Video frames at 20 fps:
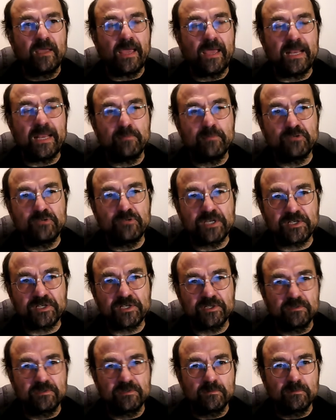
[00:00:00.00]
any
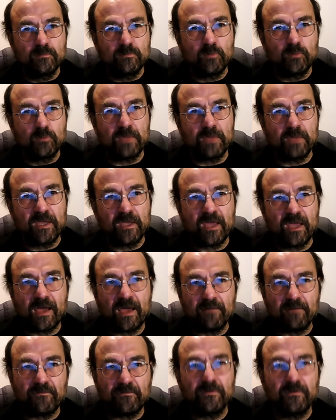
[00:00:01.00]
projection we may have,